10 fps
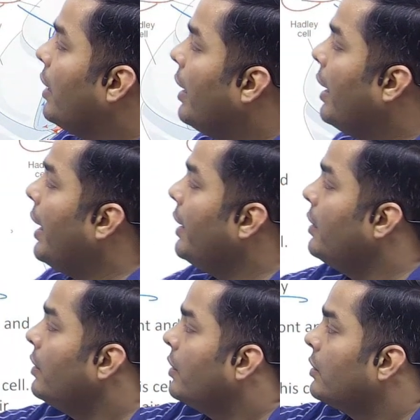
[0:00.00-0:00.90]
and
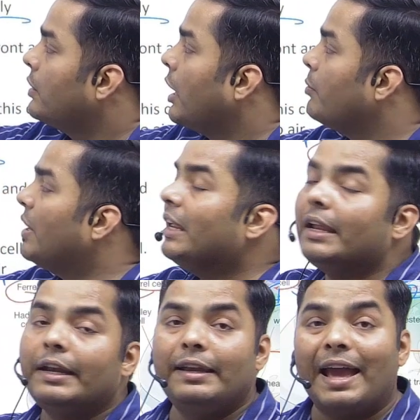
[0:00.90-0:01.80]
thermally
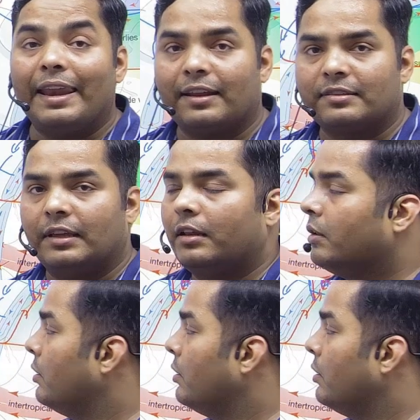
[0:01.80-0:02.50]
indirect cell.